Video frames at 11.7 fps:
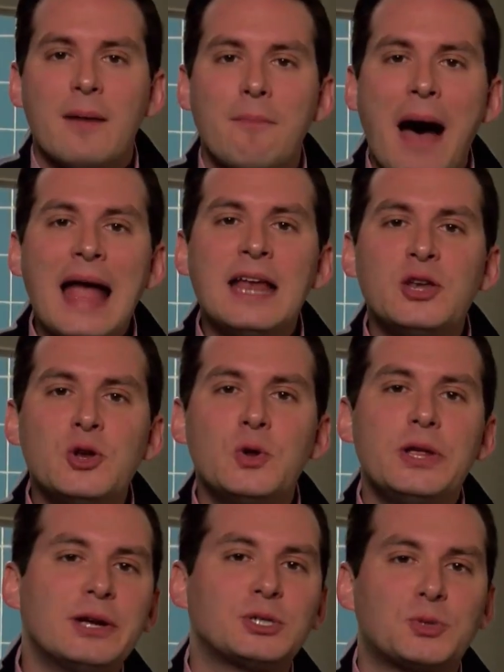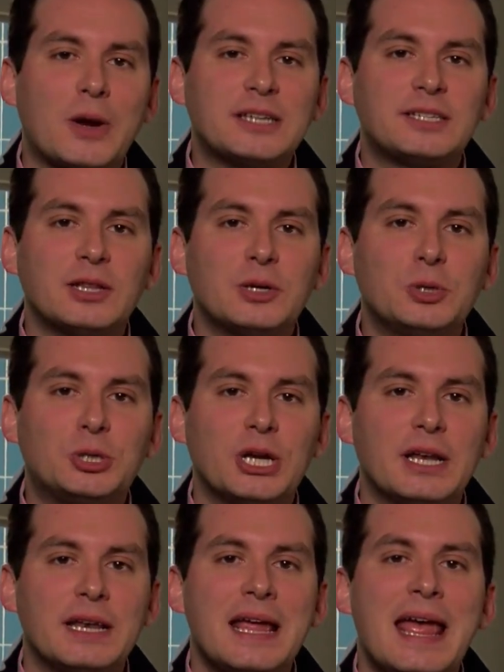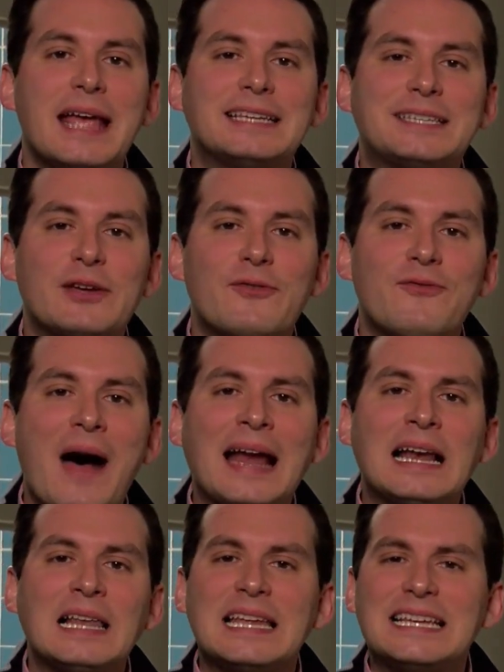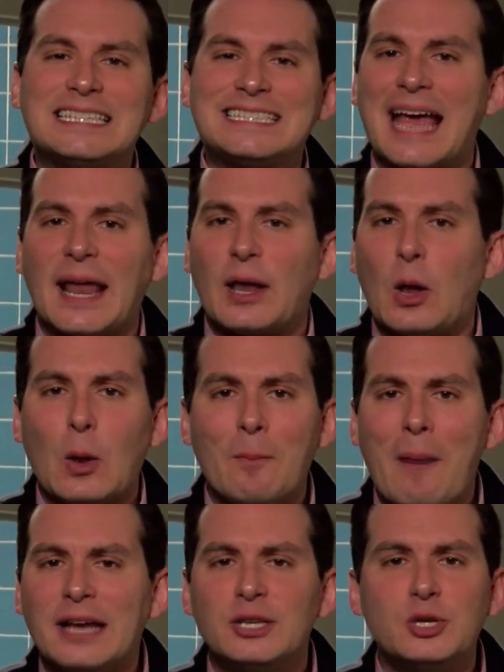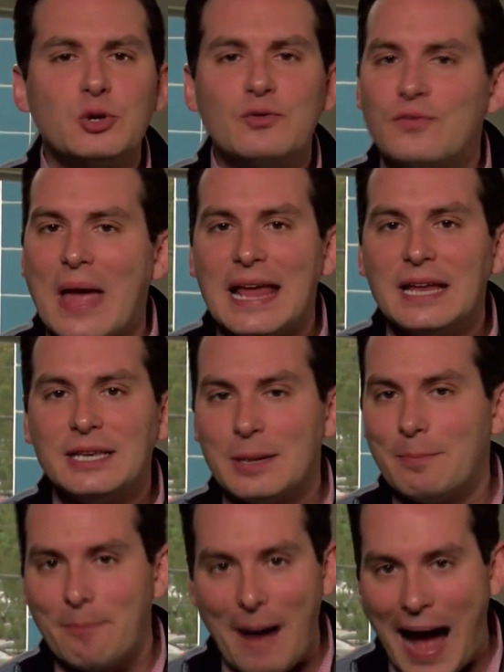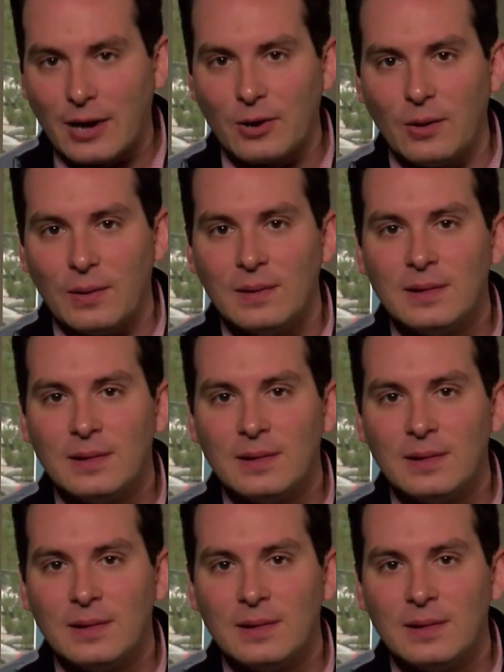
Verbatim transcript: My New Year's resolution is to finally settle my duvet debacle.